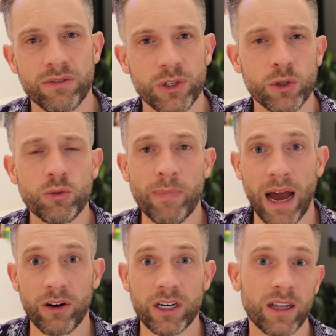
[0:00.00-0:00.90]
view
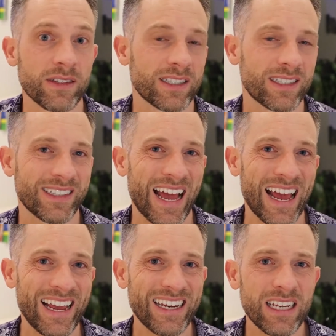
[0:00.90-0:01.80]
mounted on the
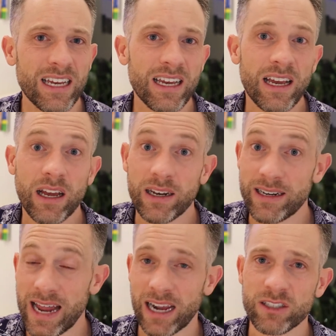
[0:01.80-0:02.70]
side
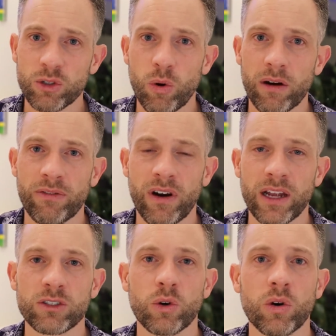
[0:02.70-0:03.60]
next to our
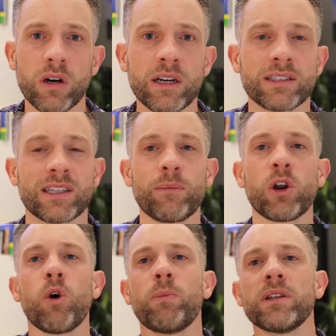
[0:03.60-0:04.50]
front door and
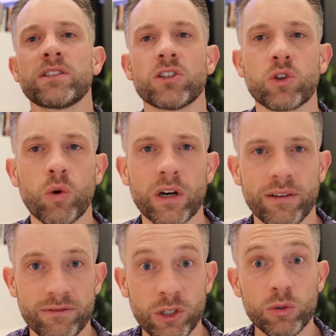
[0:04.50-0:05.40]
someone opens the door and
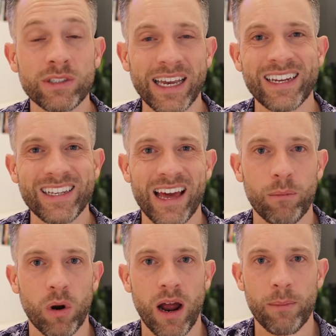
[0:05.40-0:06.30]
it views into
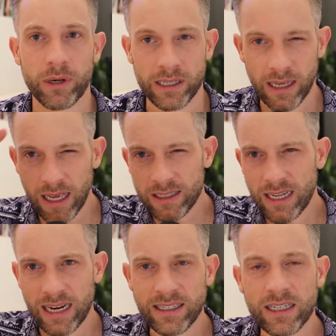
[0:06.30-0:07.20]
that property,
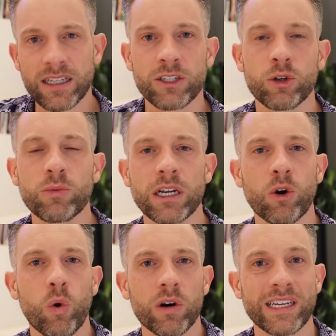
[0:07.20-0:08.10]
technically you're
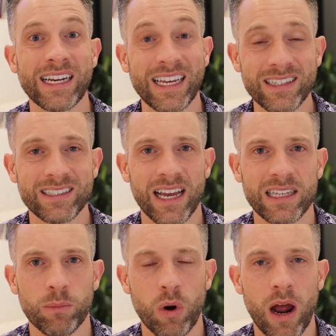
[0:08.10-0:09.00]
recording
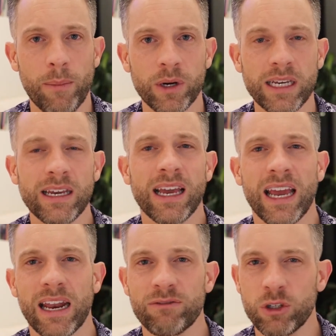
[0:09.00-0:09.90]
inside the property.
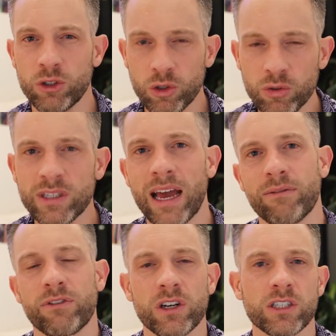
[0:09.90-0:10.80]
And if you use
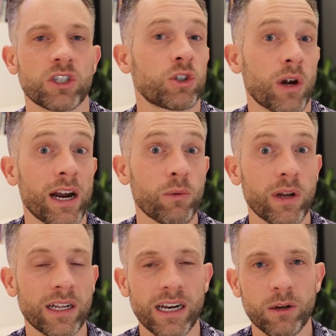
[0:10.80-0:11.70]
that footage to try to
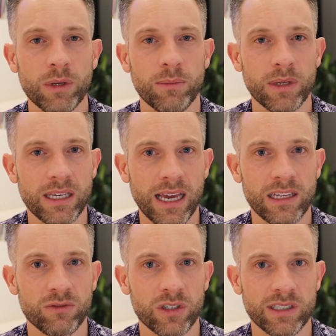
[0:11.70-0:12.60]
win an Airbnb
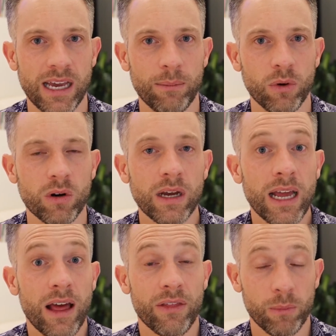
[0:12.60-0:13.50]
case, for example,
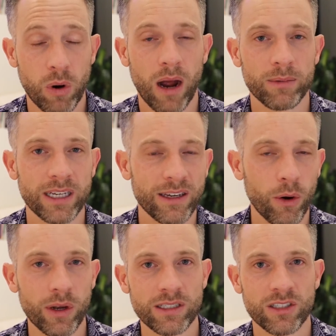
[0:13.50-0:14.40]
they're probably
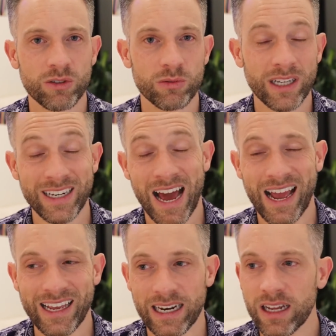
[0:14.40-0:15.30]
going to
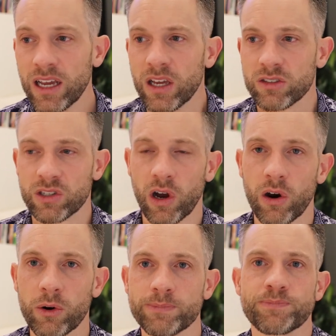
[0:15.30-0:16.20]
deny it.
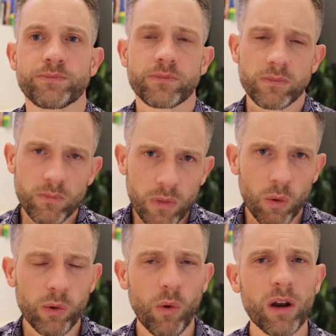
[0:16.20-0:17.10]
So,
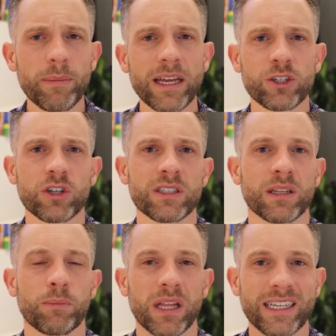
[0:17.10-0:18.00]
we want to make sure that
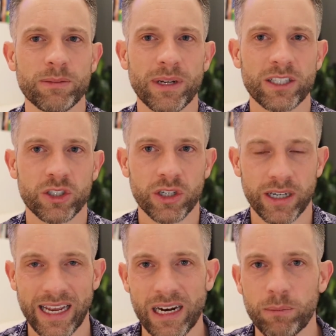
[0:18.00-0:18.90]
the placement is
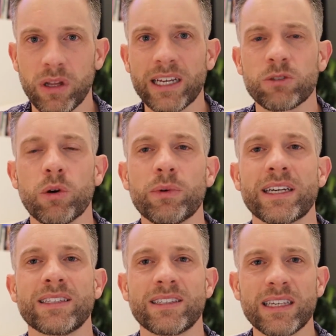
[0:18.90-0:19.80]
good in a place where we
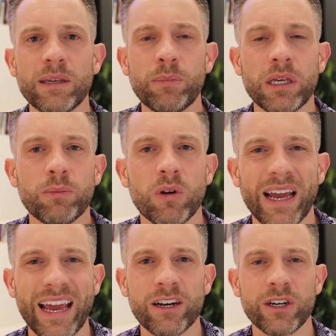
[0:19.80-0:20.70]
can see
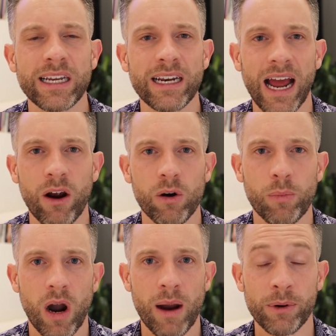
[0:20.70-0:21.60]
people entering our
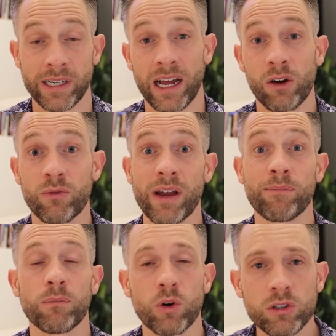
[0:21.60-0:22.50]
property. Now, if we
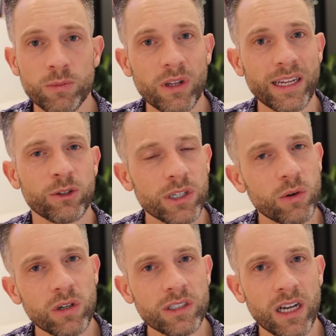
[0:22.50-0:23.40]
have multiple entry
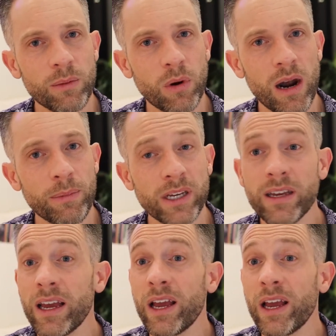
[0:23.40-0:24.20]
doors on our property,